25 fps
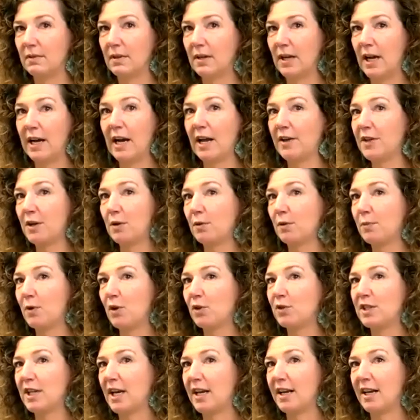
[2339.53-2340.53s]
and I think we're
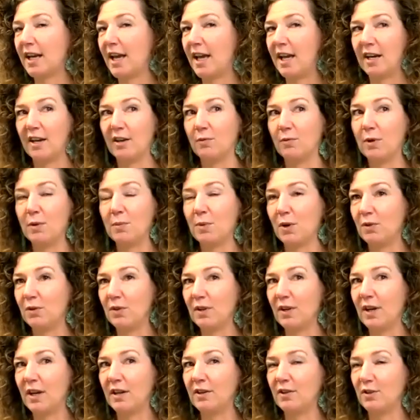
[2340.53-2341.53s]
both dedicated, and we both
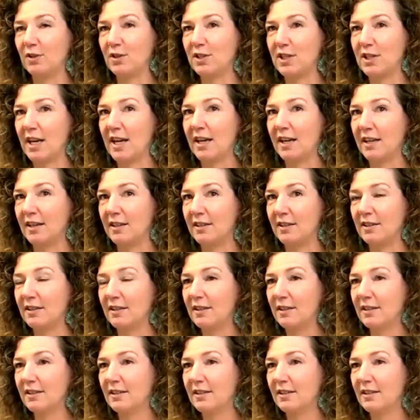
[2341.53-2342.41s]
understand